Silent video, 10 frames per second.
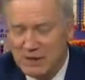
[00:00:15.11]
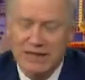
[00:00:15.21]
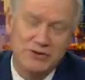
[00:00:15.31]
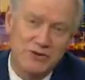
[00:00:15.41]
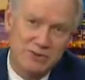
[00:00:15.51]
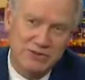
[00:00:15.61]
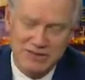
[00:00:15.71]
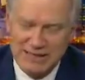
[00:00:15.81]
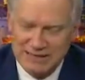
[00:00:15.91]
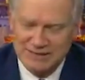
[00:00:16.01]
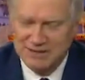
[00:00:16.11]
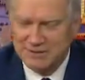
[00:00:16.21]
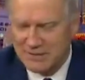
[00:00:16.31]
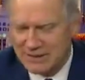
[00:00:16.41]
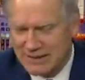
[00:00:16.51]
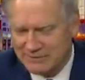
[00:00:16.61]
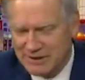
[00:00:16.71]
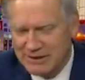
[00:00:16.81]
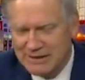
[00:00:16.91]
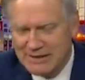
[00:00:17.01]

Well, I do because I had this in my cupboard.